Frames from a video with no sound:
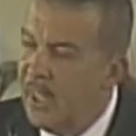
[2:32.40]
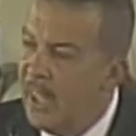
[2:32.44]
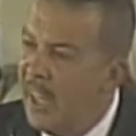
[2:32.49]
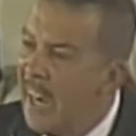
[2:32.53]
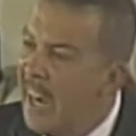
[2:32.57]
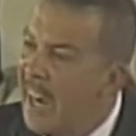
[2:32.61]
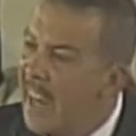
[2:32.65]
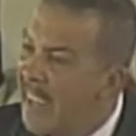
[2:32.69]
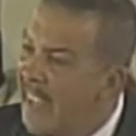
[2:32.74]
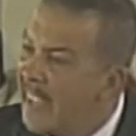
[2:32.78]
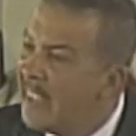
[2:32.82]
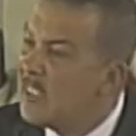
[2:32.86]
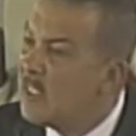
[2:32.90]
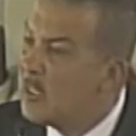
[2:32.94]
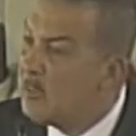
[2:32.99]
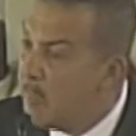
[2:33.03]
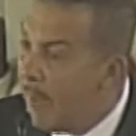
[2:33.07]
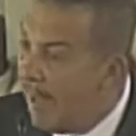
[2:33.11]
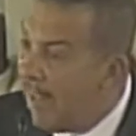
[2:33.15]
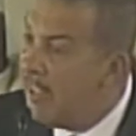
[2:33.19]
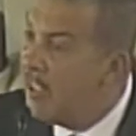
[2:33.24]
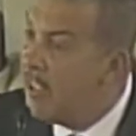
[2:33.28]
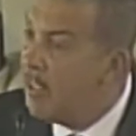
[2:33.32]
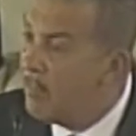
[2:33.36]
are
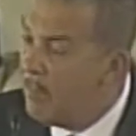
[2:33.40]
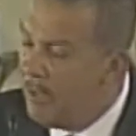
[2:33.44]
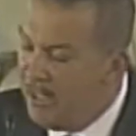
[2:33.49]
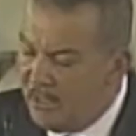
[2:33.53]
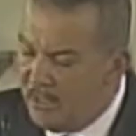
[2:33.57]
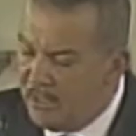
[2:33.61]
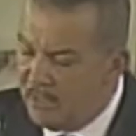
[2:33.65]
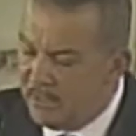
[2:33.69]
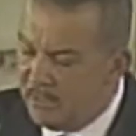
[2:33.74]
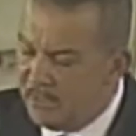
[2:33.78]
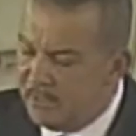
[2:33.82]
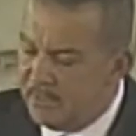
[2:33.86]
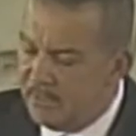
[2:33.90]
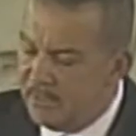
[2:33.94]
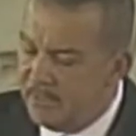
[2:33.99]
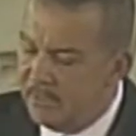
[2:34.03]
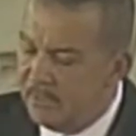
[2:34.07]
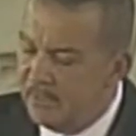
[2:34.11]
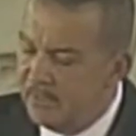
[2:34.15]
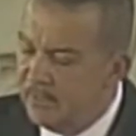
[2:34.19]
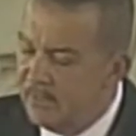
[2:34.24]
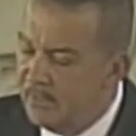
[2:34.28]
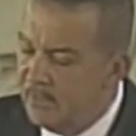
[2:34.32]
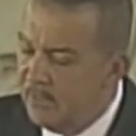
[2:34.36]

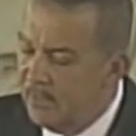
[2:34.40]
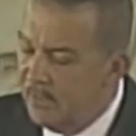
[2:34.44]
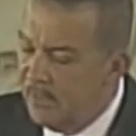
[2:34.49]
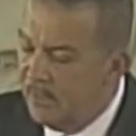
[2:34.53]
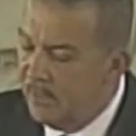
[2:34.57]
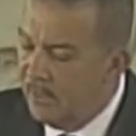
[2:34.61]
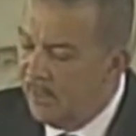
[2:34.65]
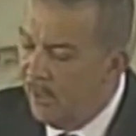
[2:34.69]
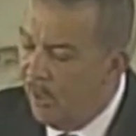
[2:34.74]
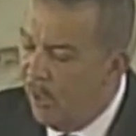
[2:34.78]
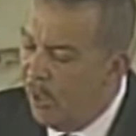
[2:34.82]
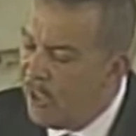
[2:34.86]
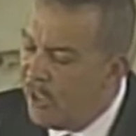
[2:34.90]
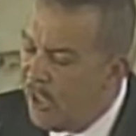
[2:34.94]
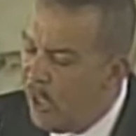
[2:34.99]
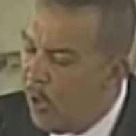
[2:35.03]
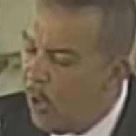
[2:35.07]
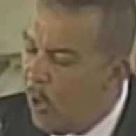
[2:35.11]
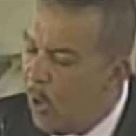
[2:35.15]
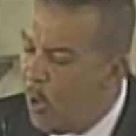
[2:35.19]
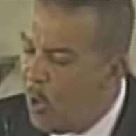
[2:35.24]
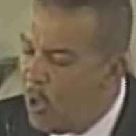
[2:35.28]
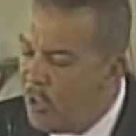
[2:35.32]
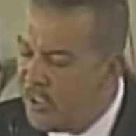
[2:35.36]
expendables on the
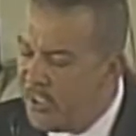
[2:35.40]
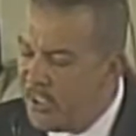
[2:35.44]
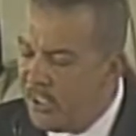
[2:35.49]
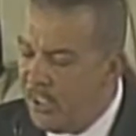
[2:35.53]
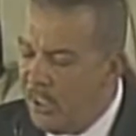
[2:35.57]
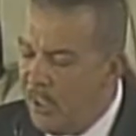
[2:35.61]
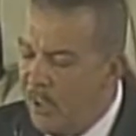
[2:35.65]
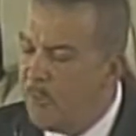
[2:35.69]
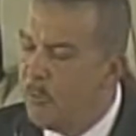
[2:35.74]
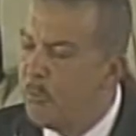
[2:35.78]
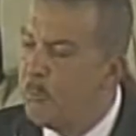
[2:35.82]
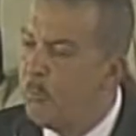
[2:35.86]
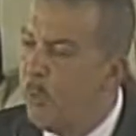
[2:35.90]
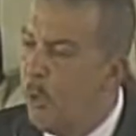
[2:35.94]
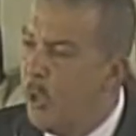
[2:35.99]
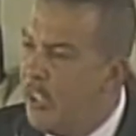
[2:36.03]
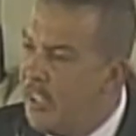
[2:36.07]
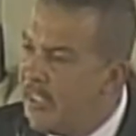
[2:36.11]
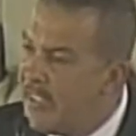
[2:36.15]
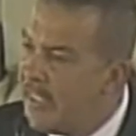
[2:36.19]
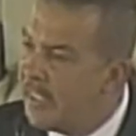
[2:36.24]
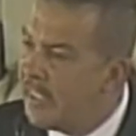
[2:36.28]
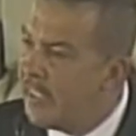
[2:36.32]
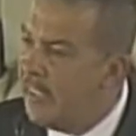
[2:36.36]
altar of
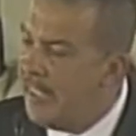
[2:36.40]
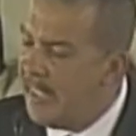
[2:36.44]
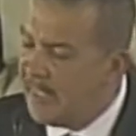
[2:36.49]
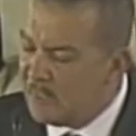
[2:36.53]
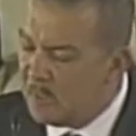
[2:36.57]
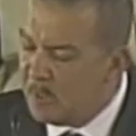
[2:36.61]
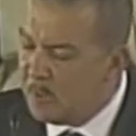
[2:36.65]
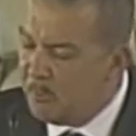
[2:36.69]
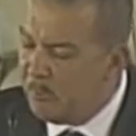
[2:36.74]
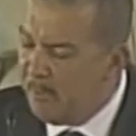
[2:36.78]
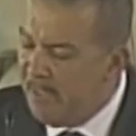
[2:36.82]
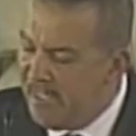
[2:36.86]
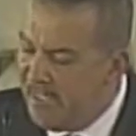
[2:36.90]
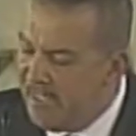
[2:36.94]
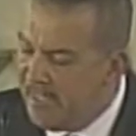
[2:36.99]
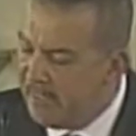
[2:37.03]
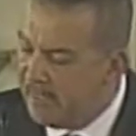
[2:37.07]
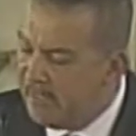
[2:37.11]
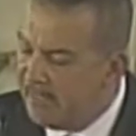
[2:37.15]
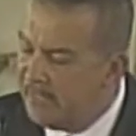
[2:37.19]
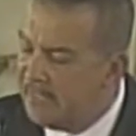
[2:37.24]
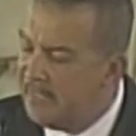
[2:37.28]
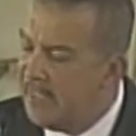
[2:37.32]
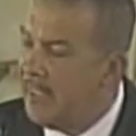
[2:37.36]
political
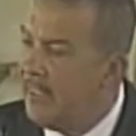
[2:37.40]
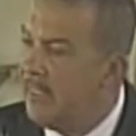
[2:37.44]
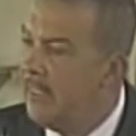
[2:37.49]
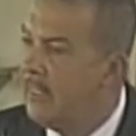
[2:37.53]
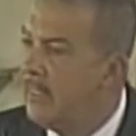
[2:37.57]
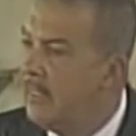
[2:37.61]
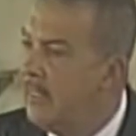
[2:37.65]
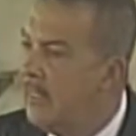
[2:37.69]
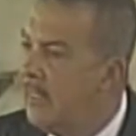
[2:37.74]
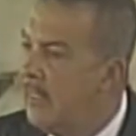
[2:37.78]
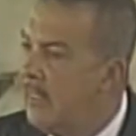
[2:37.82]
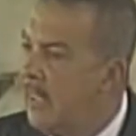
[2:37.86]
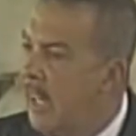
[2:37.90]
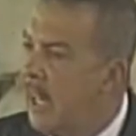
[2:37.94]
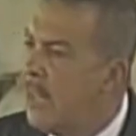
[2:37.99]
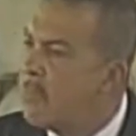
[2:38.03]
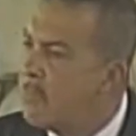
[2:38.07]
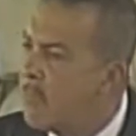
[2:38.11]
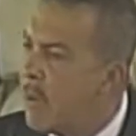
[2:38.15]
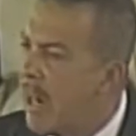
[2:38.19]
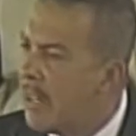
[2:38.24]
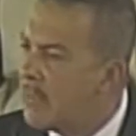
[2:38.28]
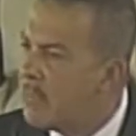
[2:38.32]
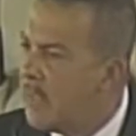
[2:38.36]
expediency and
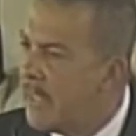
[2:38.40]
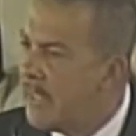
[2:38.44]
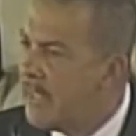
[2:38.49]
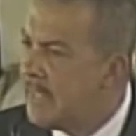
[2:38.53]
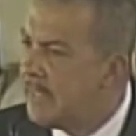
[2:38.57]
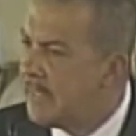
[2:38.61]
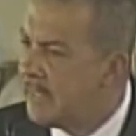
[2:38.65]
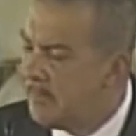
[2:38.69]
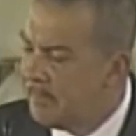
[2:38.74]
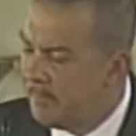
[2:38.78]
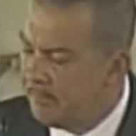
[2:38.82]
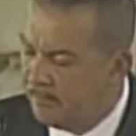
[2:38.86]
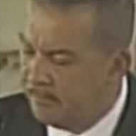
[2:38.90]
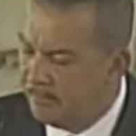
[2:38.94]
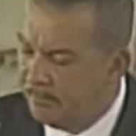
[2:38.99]
pragmatism.